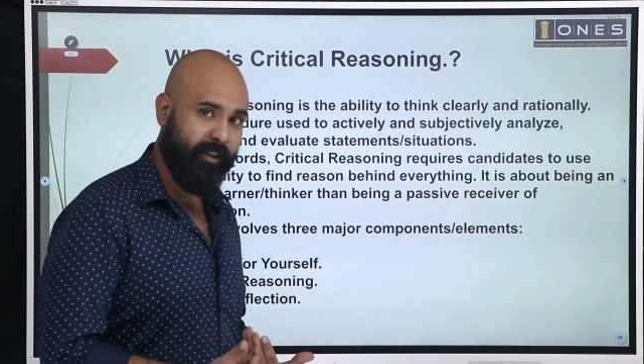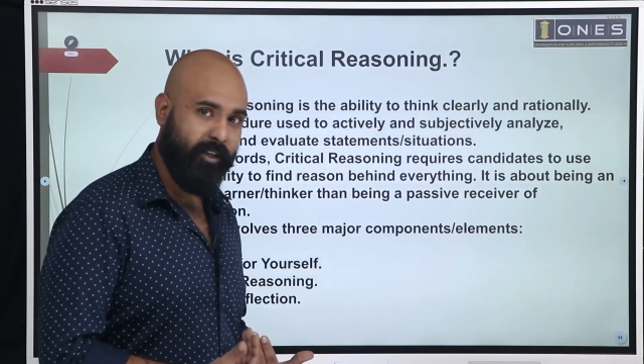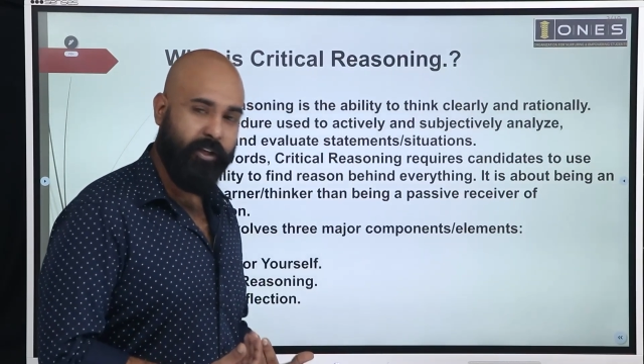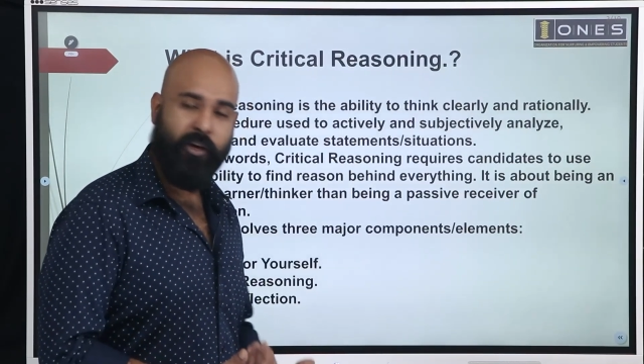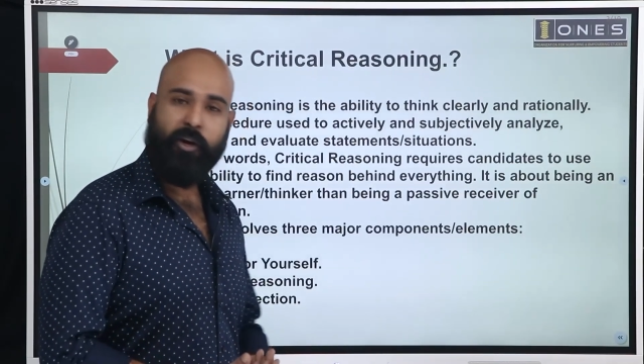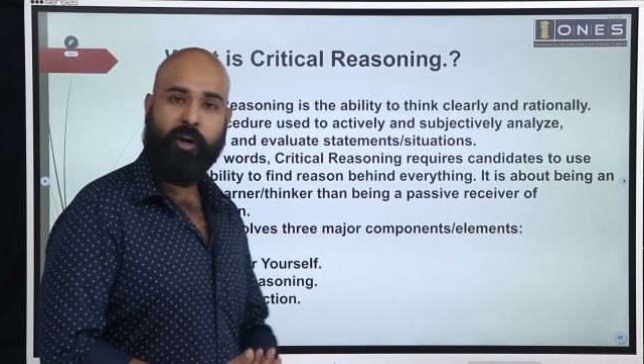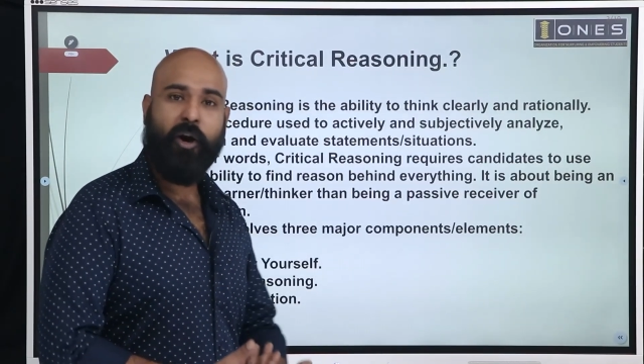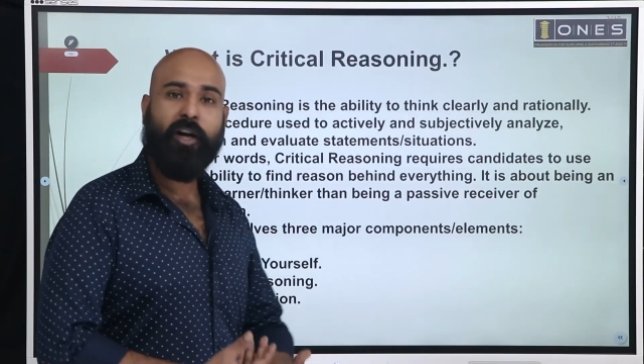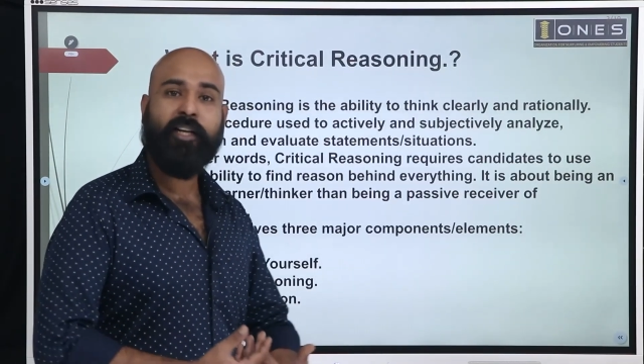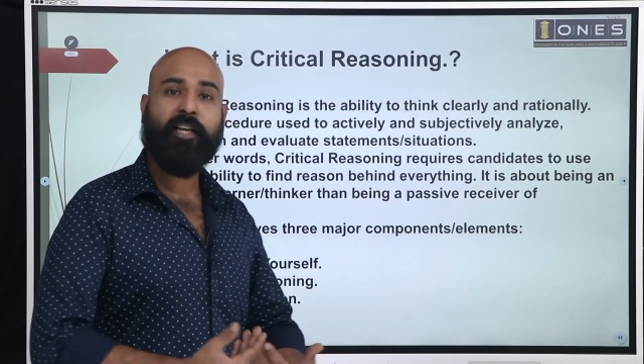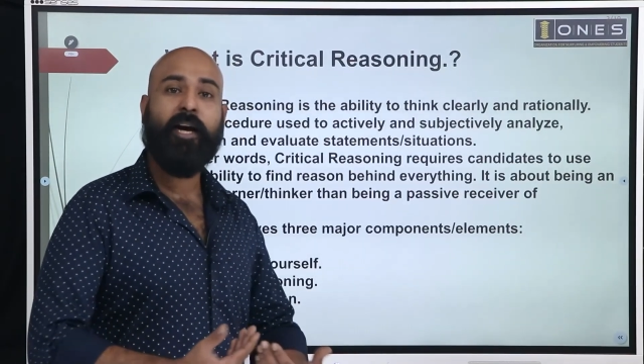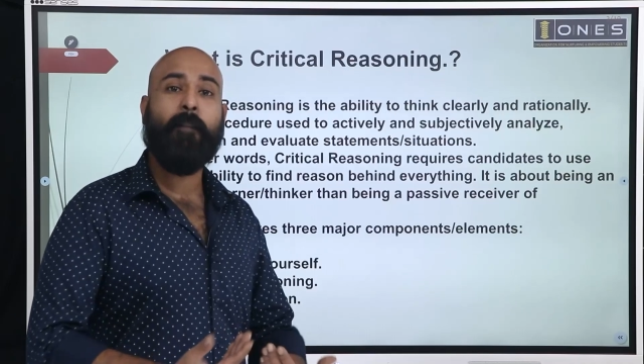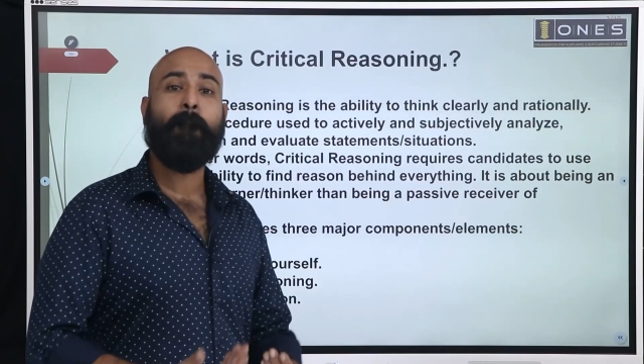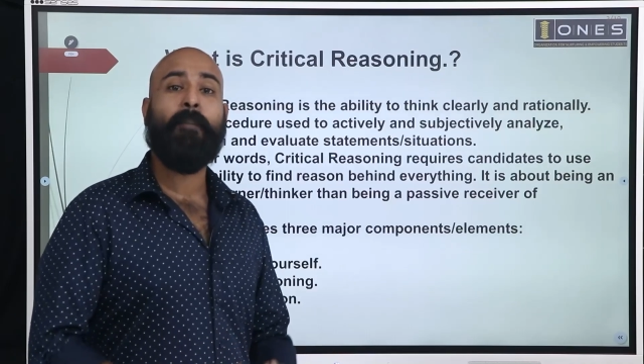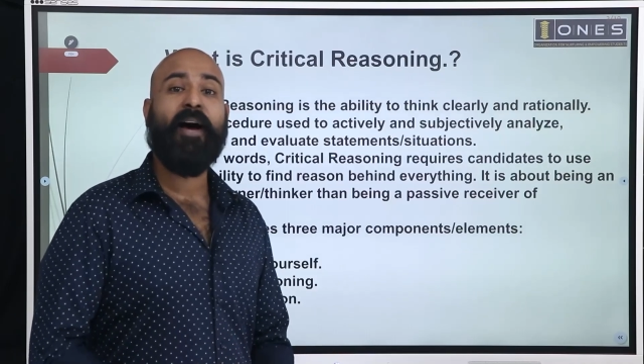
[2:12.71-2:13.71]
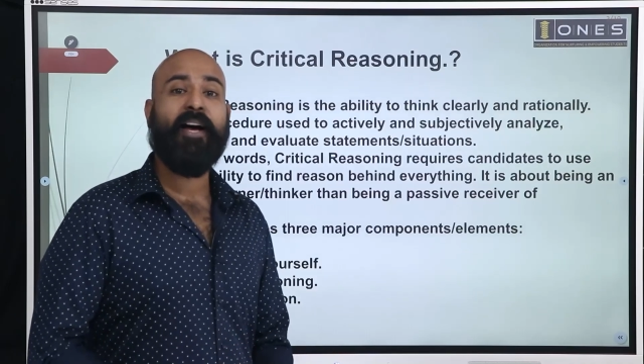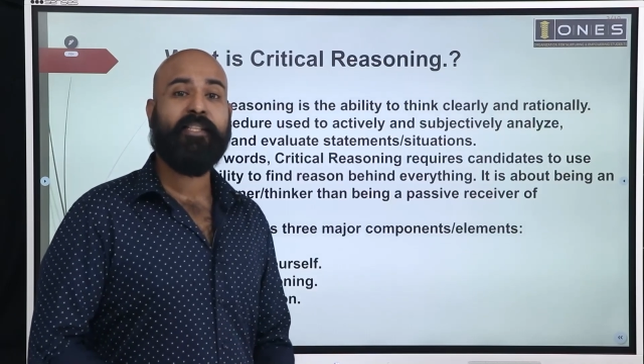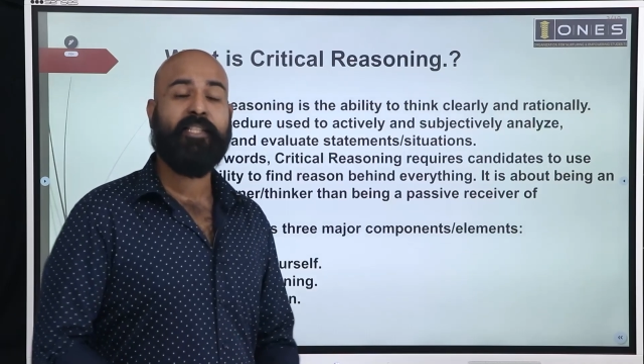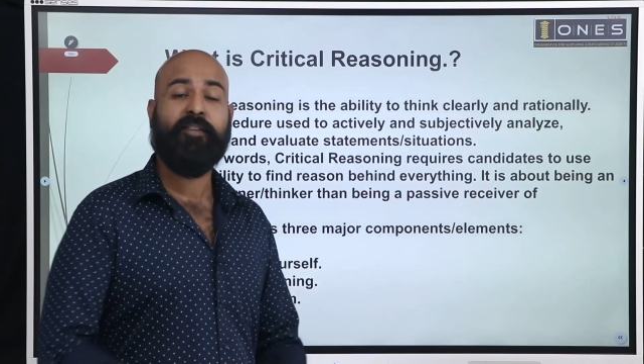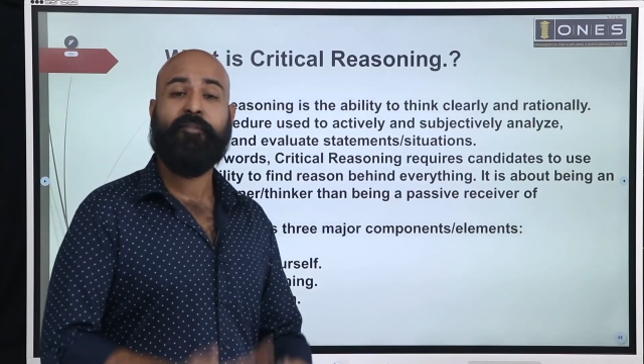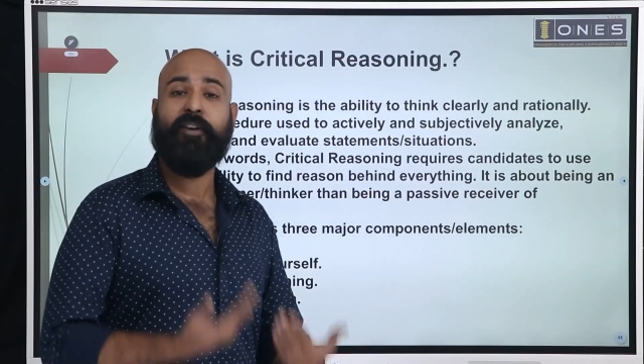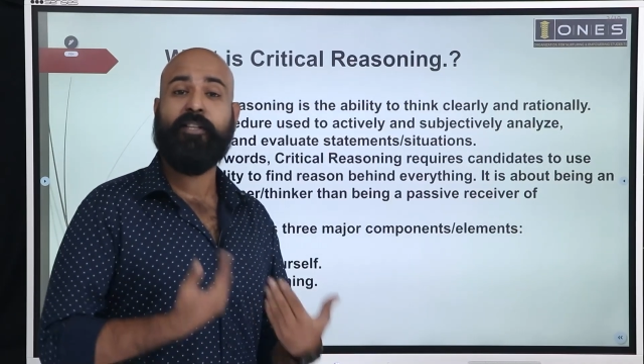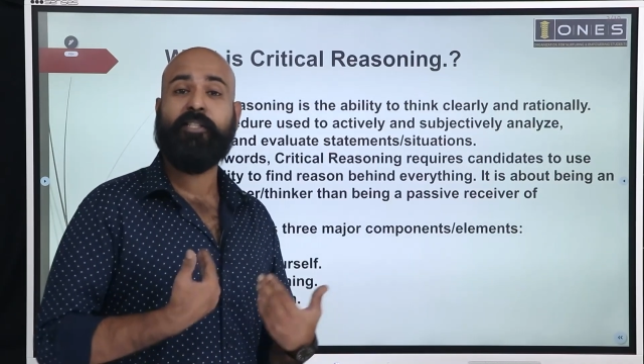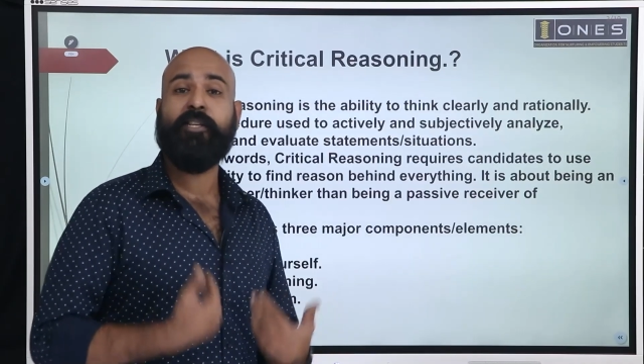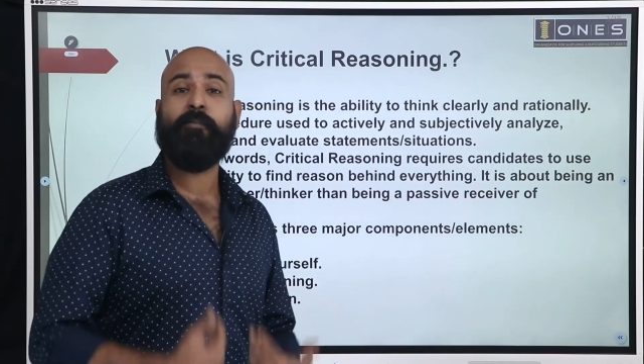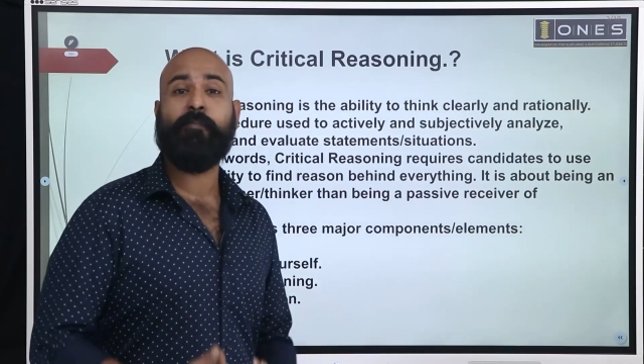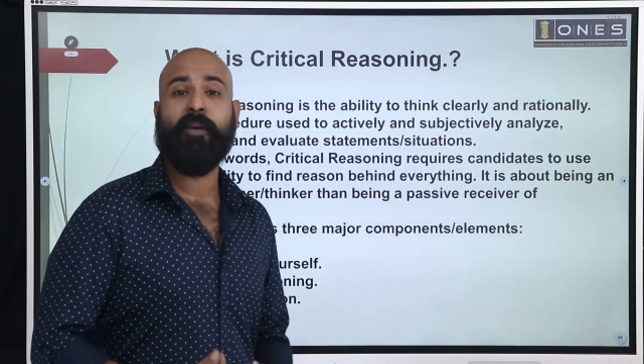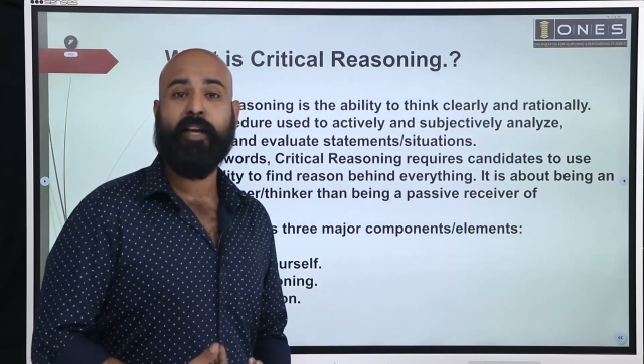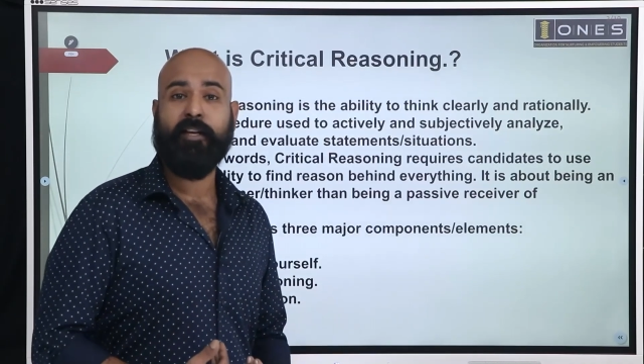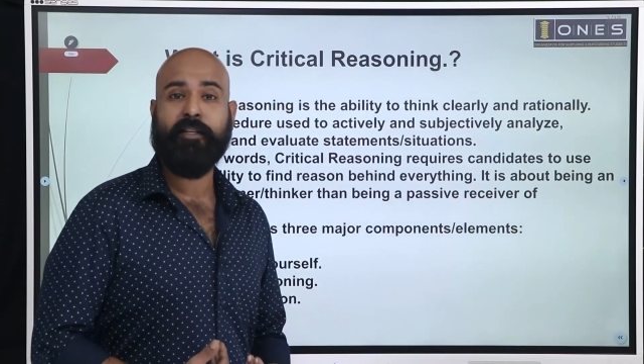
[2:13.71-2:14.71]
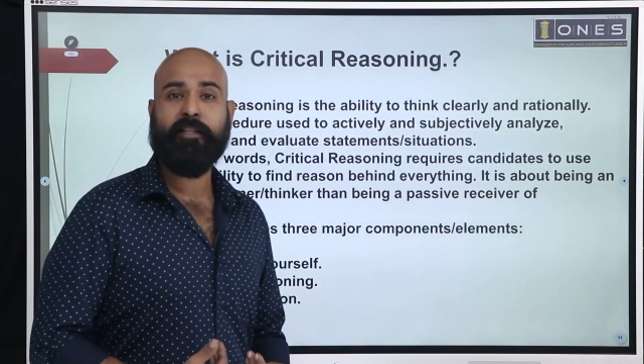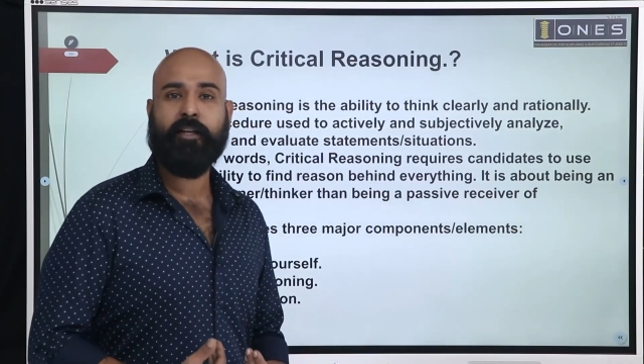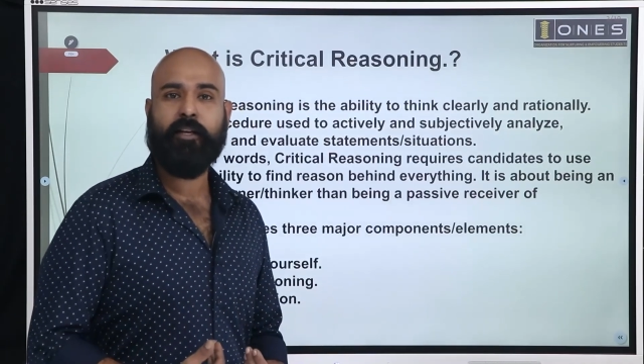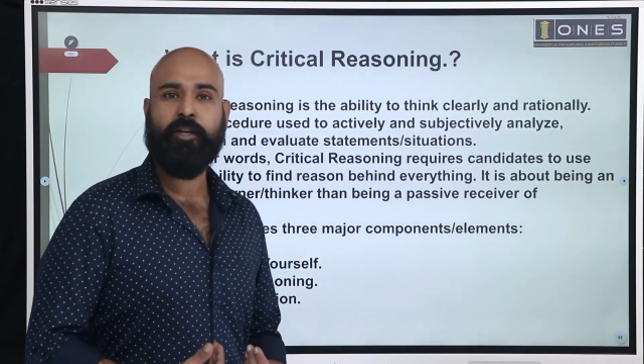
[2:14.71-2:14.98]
You're not a passive recipient,